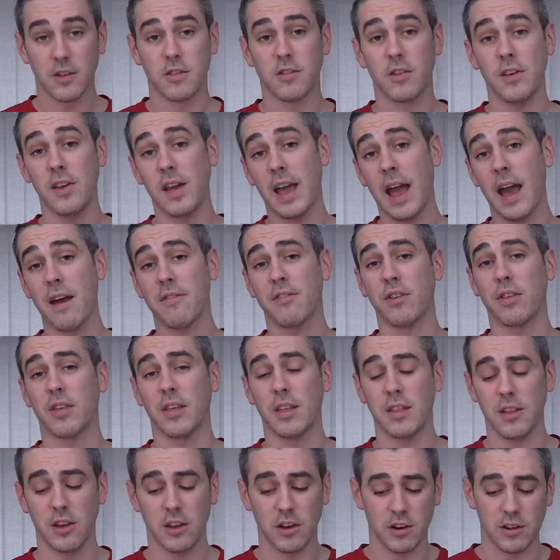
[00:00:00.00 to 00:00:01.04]
So you get
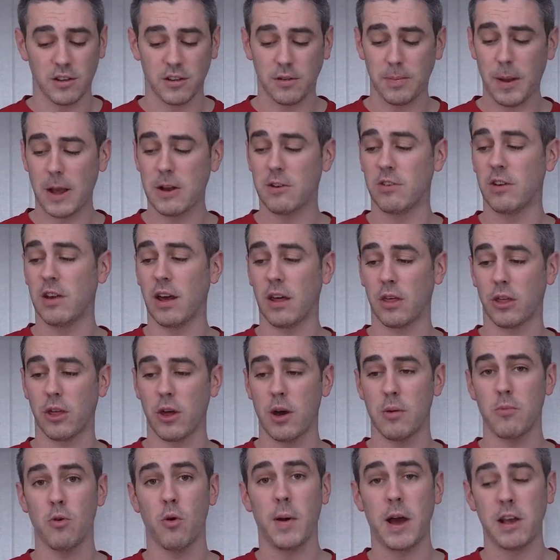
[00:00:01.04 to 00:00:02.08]
everything that you'd expect. You get
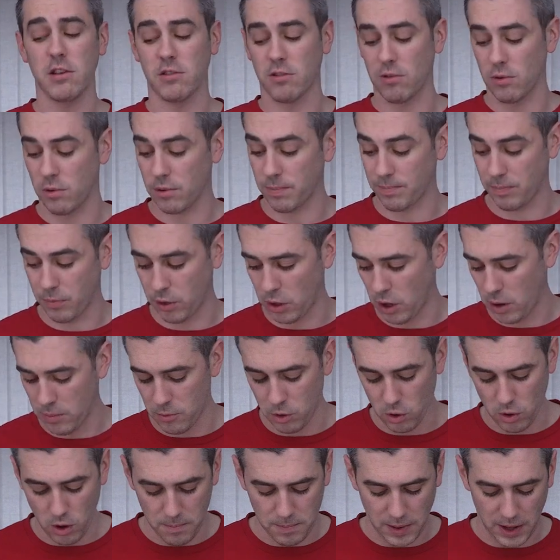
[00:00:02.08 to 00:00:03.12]
thermal paste or
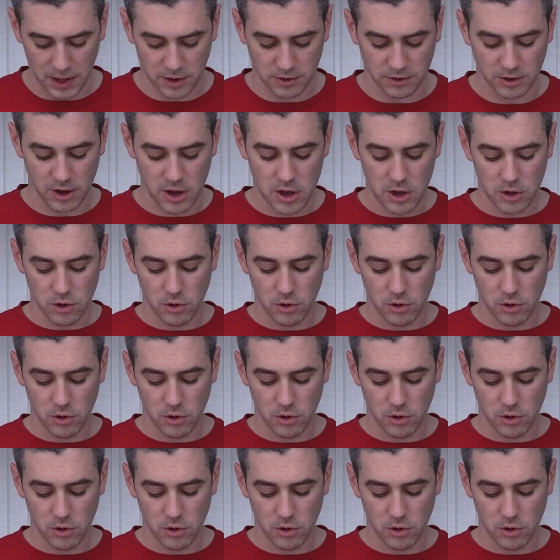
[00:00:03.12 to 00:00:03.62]
thermal compound.